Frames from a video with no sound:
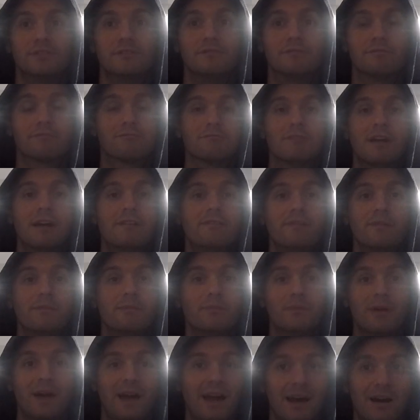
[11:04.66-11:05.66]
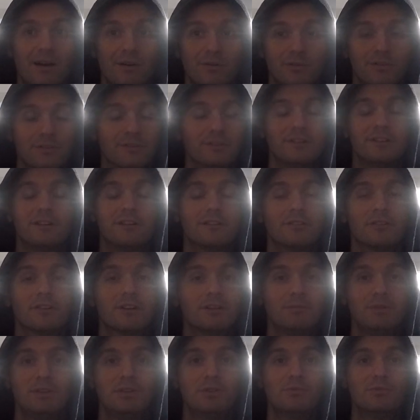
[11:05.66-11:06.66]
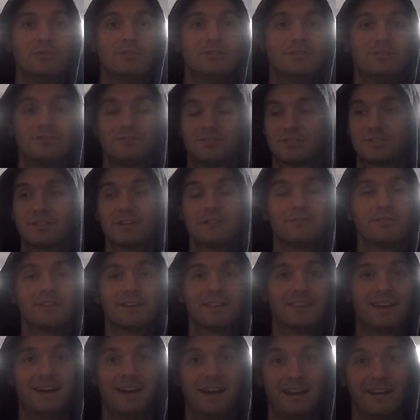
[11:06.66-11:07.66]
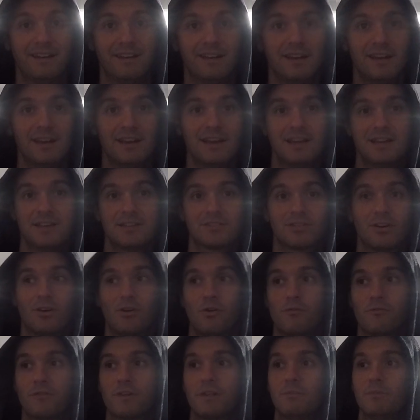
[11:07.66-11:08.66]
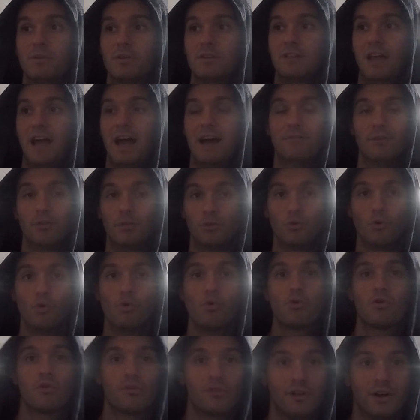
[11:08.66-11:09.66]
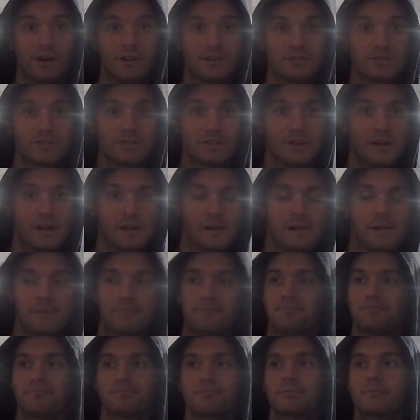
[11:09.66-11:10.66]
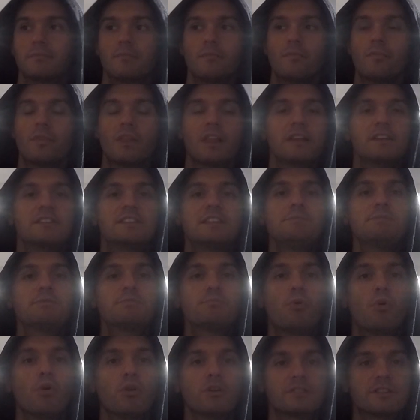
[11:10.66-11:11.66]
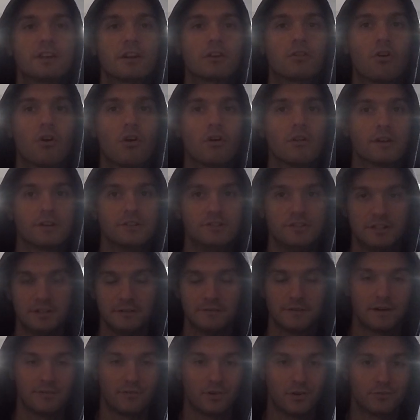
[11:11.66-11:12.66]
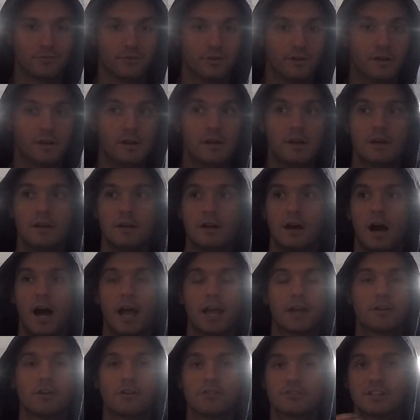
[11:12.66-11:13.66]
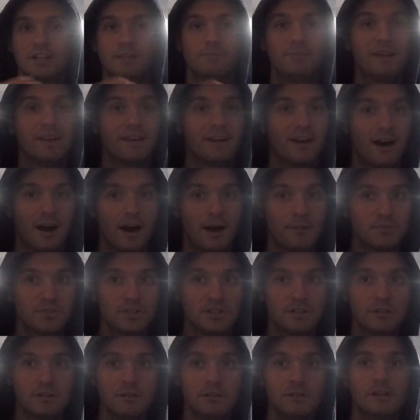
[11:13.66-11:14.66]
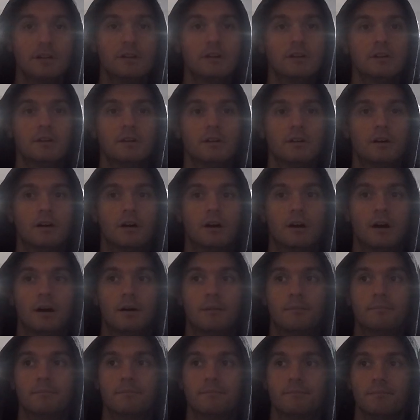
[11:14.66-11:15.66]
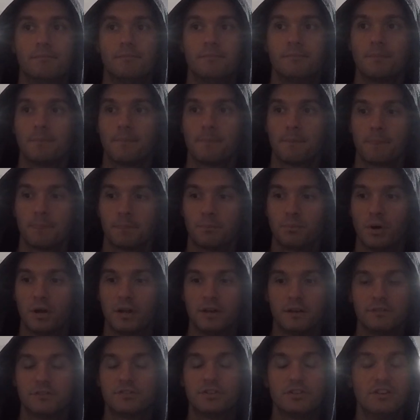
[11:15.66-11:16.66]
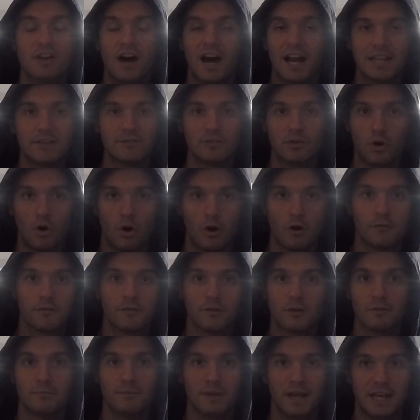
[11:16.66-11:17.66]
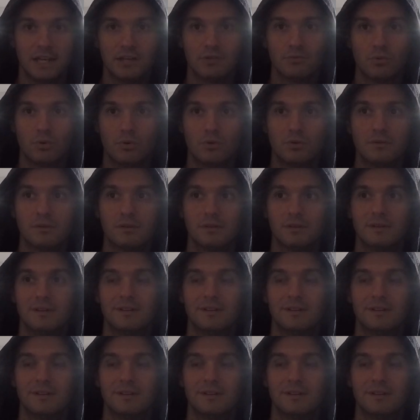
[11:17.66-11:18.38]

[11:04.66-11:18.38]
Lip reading: and rev them out. They're going to be doing stuff like that. So for them to have a dual clutch seems pointless on a car like a GT500. I can understand it being an option, but to not even offer a manual,